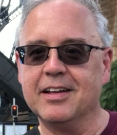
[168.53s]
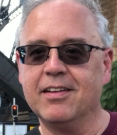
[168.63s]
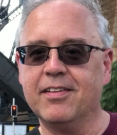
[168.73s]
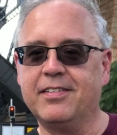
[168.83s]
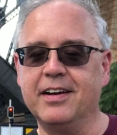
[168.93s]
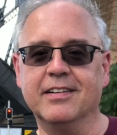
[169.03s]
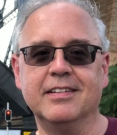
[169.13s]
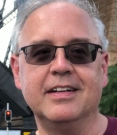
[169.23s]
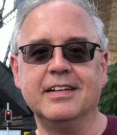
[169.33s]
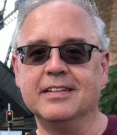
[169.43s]
Still,
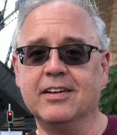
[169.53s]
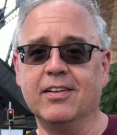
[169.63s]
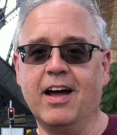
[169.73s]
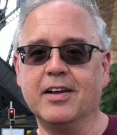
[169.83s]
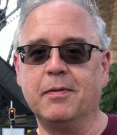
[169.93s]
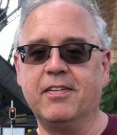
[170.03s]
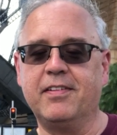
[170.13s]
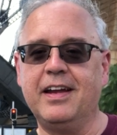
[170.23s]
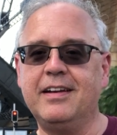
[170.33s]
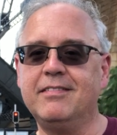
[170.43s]
there's a lot to be
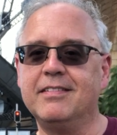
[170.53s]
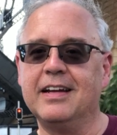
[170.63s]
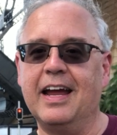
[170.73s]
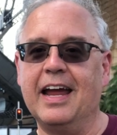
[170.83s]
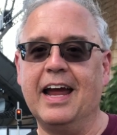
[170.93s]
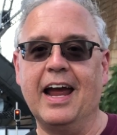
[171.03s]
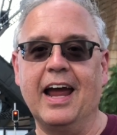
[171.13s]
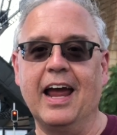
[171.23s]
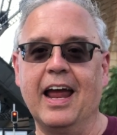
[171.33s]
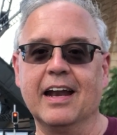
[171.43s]
seen,
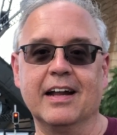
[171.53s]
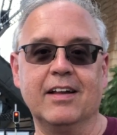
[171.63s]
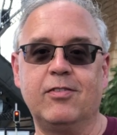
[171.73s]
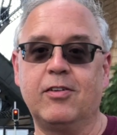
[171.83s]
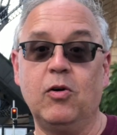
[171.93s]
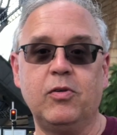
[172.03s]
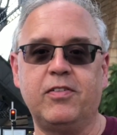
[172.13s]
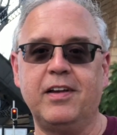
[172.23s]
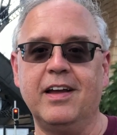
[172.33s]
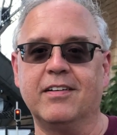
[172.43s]
and let's go
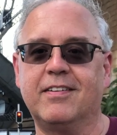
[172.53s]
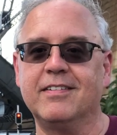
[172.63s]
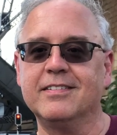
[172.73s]
see it.